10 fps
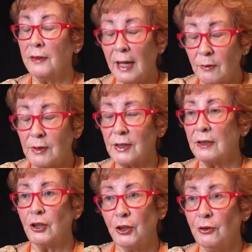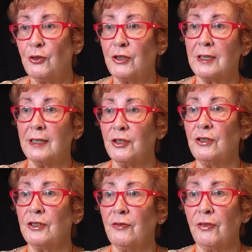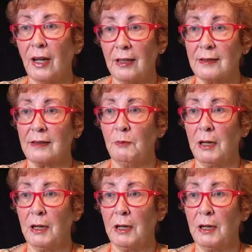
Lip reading: That was a huge decision for us to